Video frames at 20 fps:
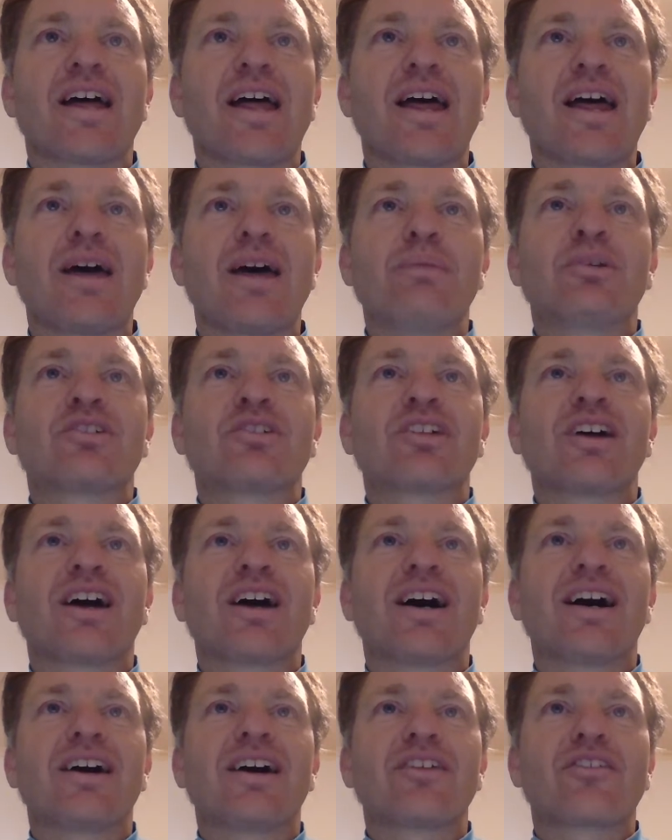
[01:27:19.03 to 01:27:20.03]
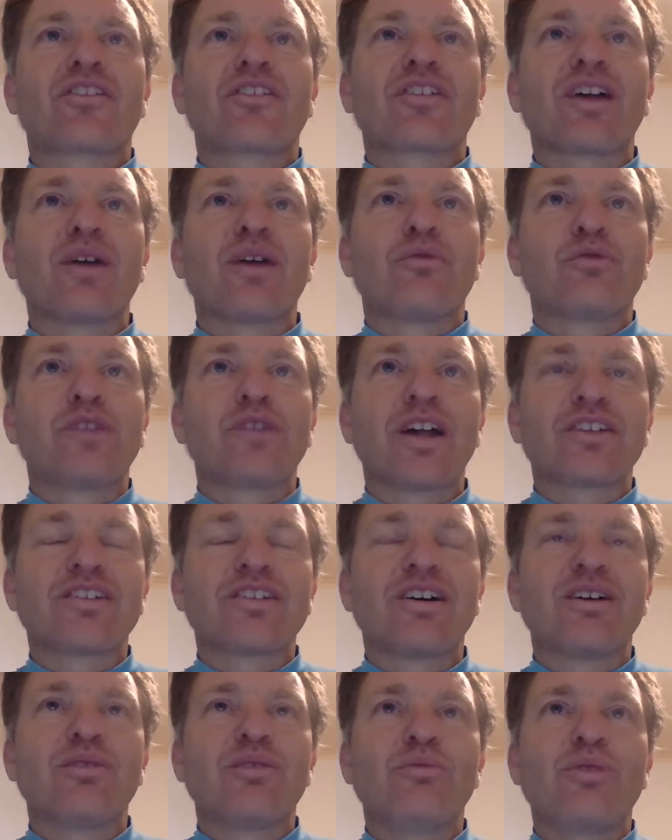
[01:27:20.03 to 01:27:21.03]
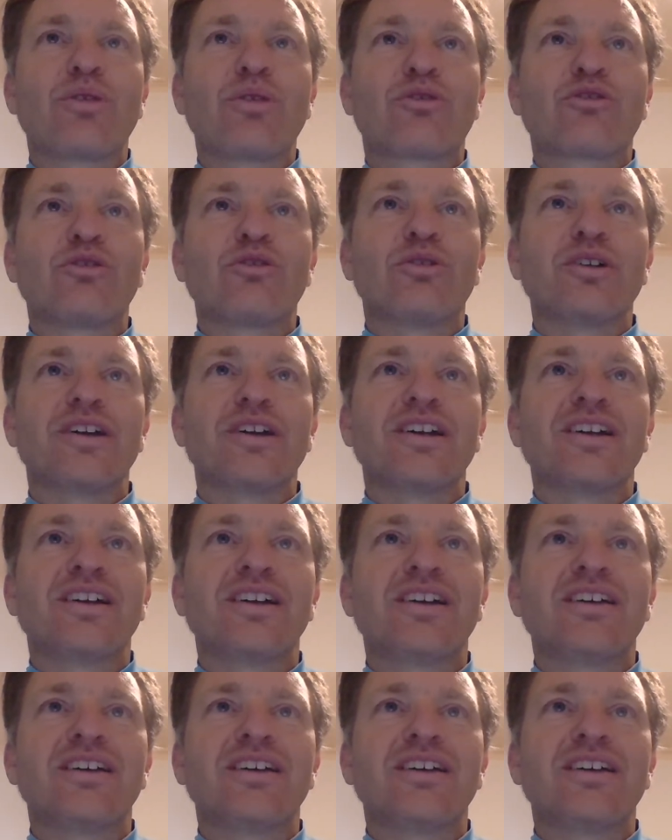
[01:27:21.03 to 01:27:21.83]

Amateur hearts aflutter with joy.